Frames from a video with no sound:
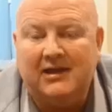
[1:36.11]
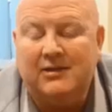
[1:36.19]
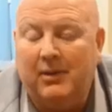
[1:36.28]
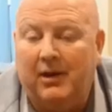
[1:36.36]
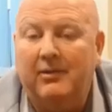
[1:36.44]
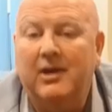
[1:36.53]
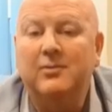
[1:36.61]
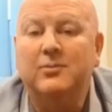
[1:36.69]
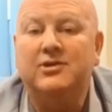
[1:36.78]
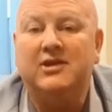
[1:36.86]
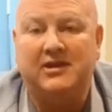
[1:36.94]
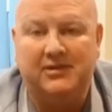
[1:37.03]
to our own
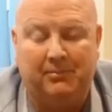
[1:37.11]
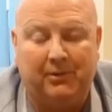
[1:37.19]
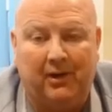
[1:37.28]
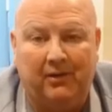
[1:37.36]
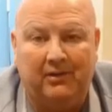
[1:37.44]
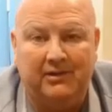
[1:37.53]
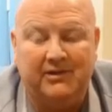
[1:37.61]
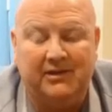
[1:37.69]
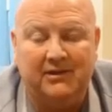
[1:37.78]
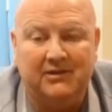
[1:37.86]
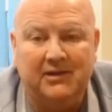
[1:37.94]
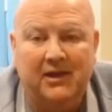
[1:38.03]
set of
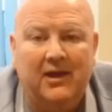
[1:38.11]
priorities,